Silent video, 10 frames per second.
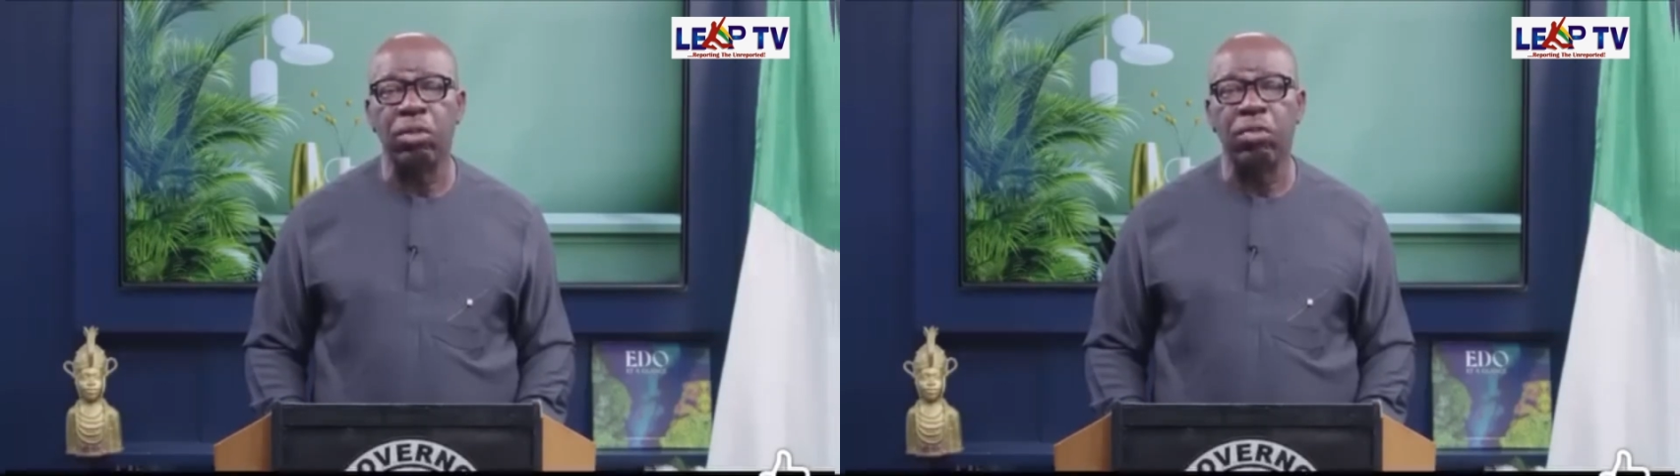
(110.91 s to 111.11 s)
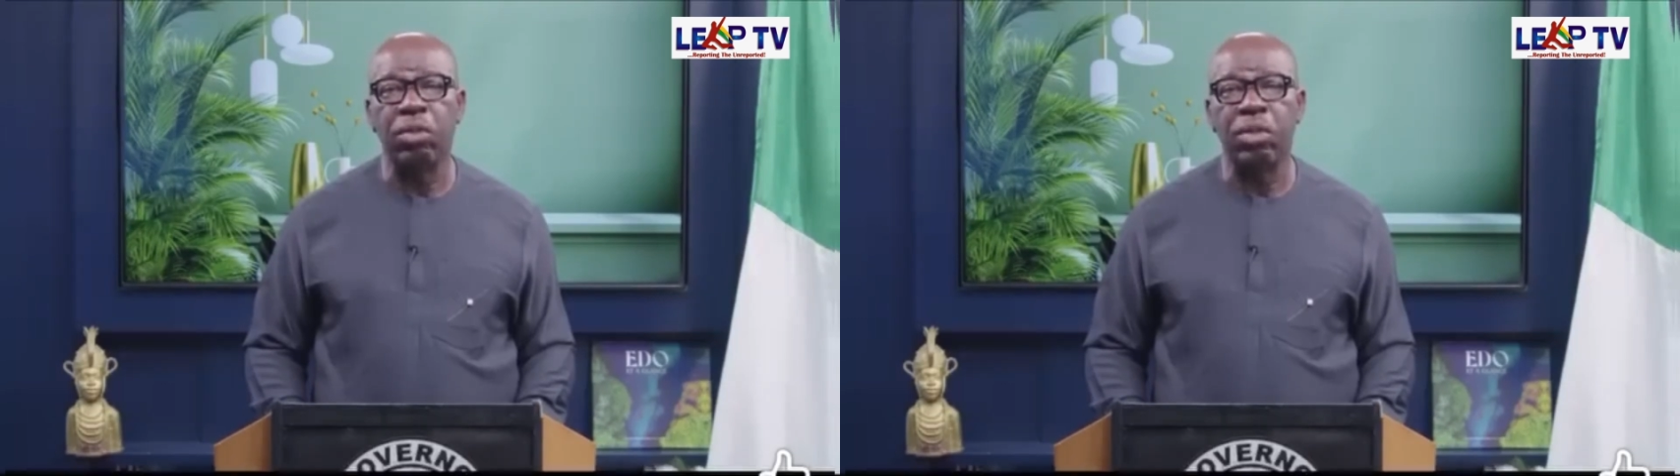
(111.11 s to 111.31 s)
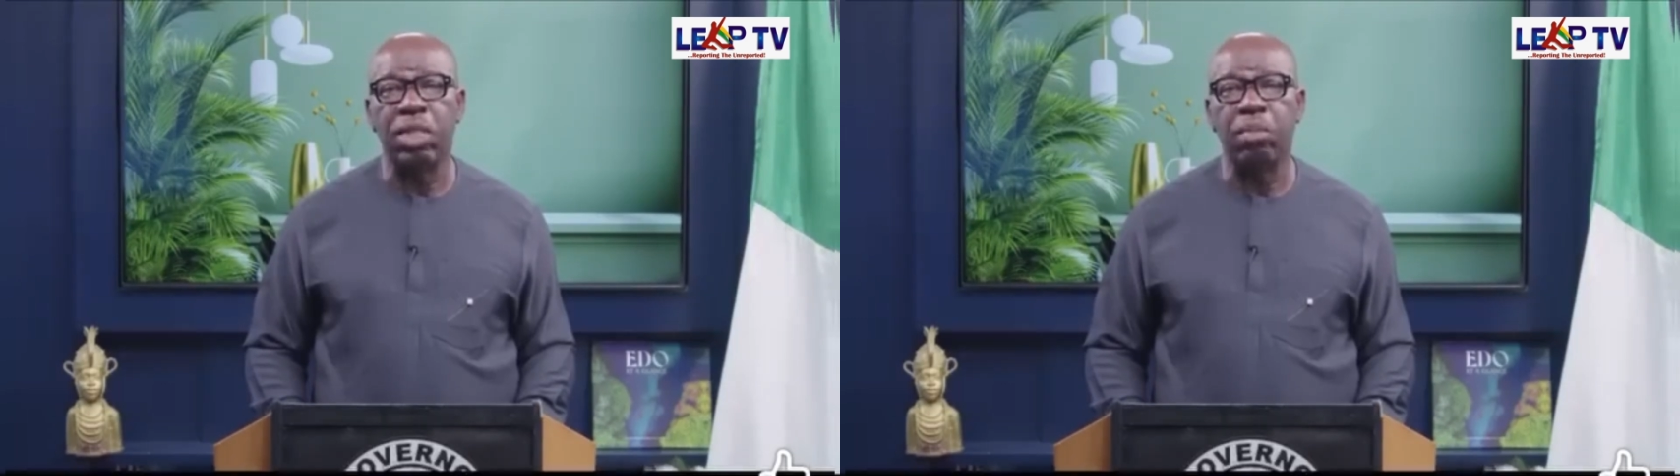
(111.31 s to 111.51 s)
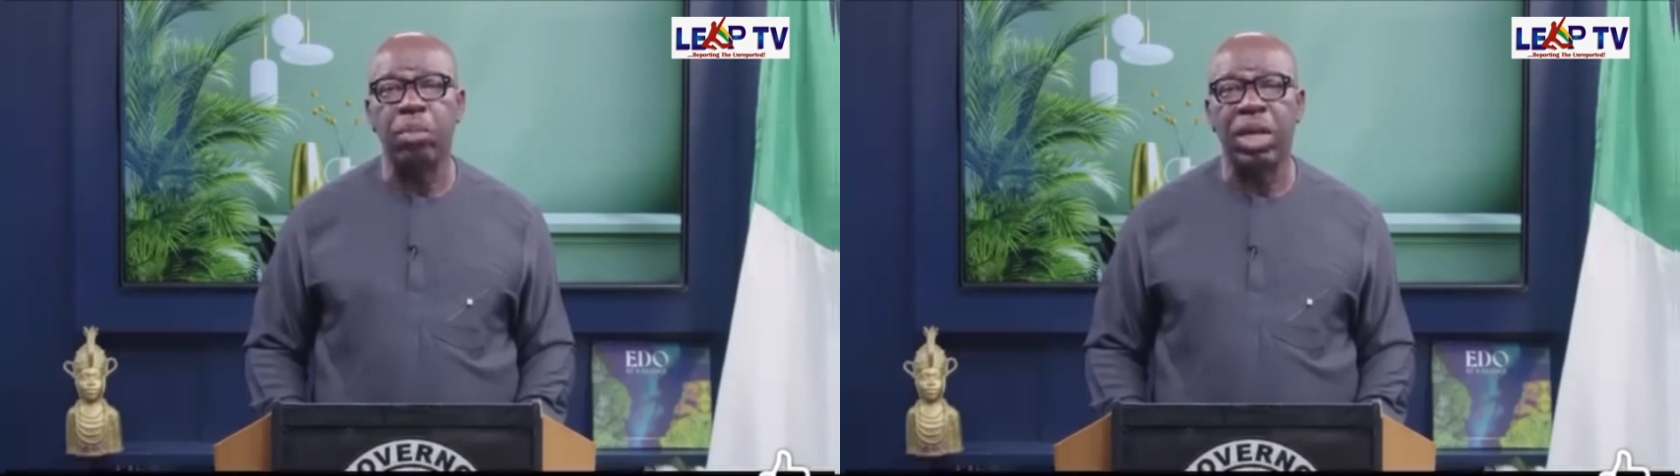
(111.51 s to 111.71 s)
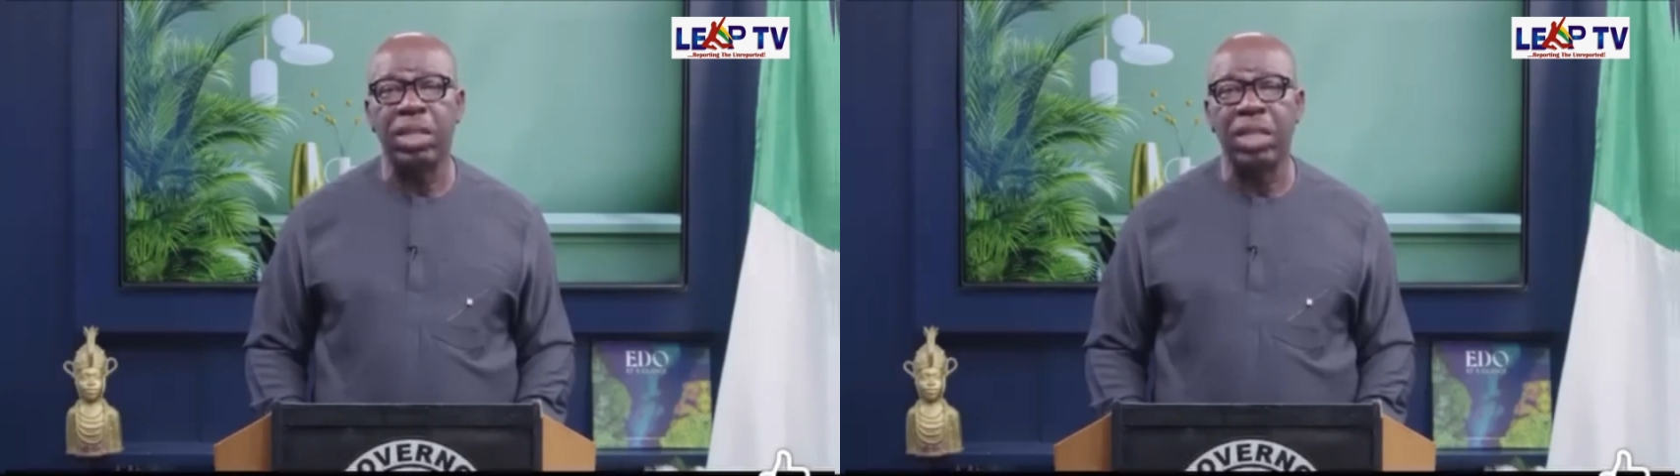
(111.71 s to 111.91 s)
for this
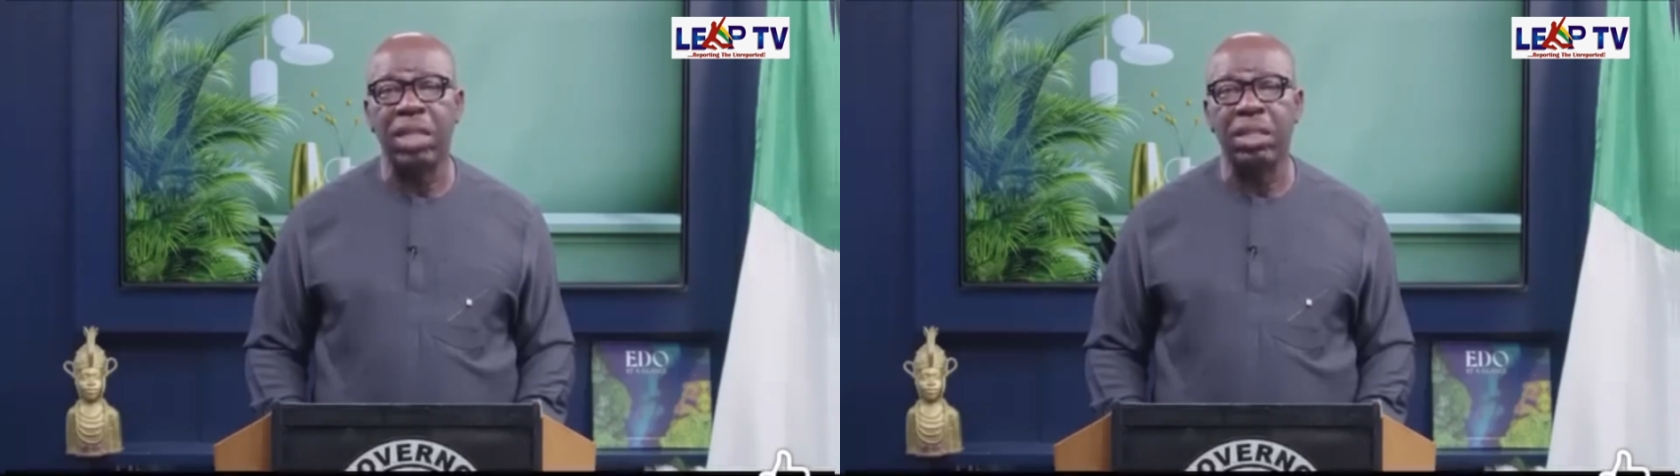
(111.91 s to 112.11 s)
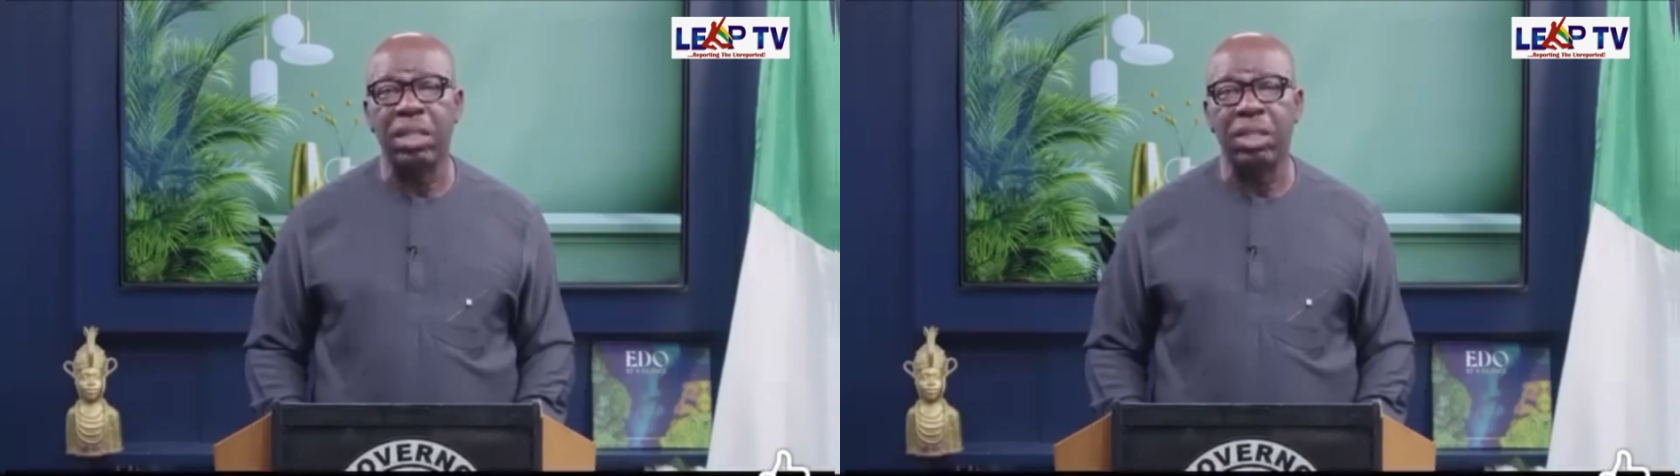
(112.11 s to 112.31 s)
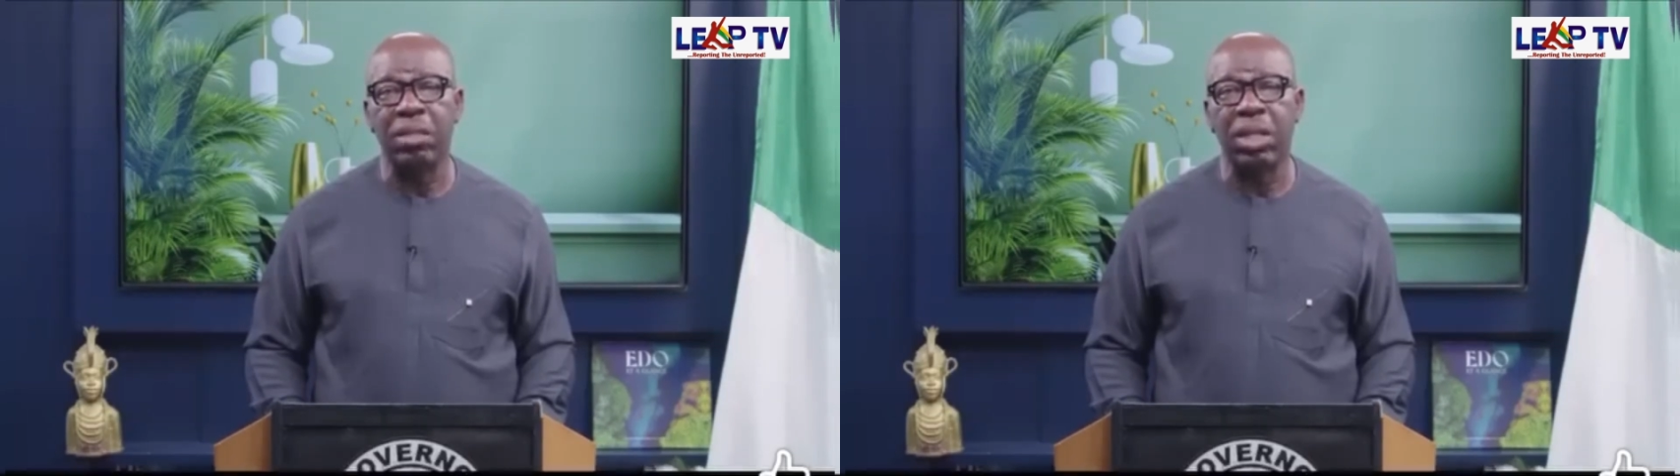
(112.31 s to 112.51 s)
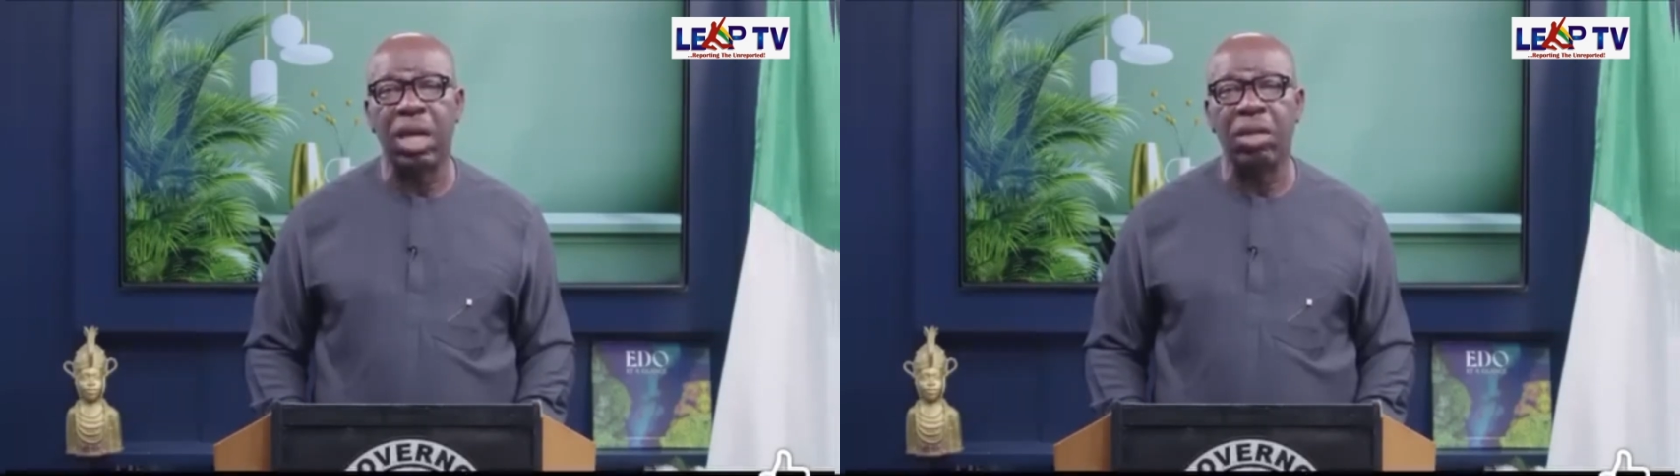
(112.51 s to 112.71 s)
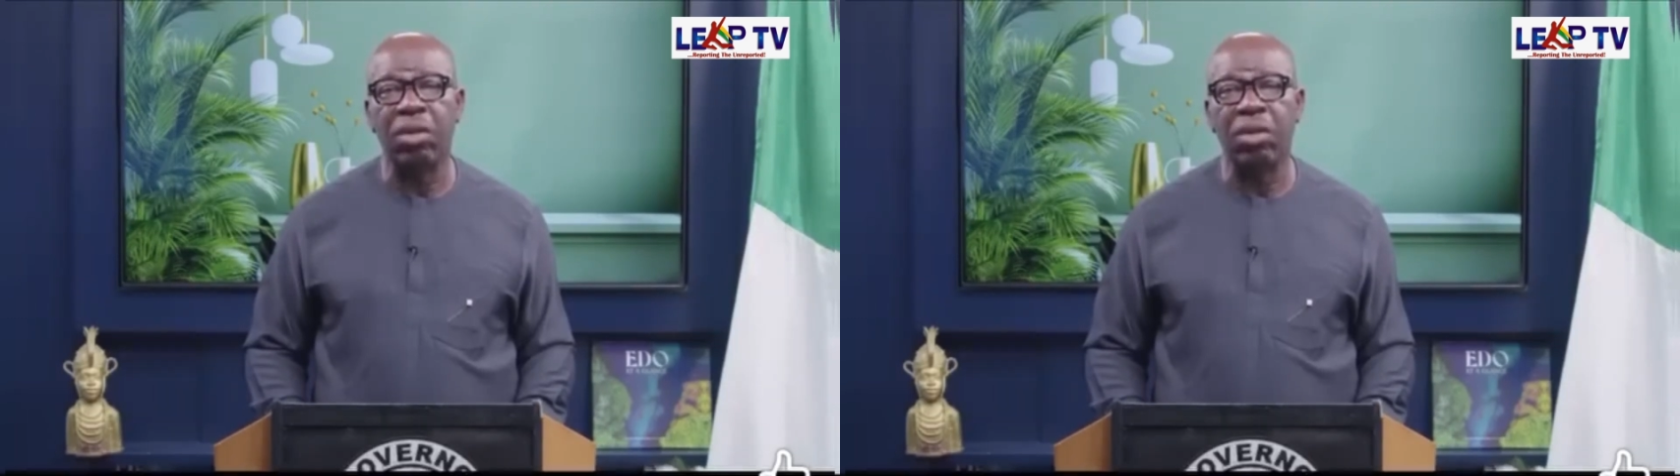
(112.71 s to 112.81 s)
blatant disregard